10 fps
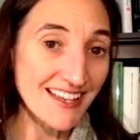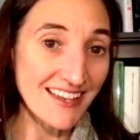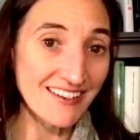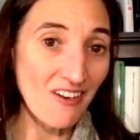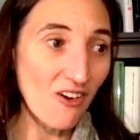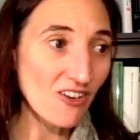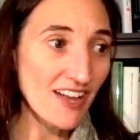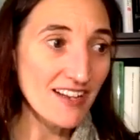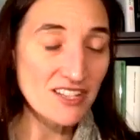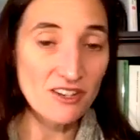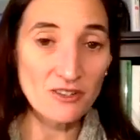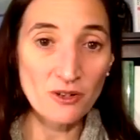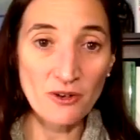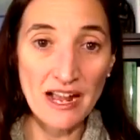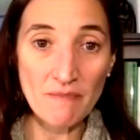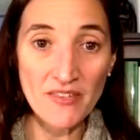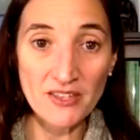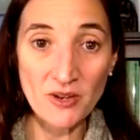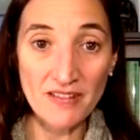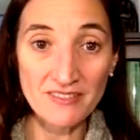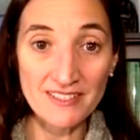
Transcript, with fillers: and all kinds of other crap that you have to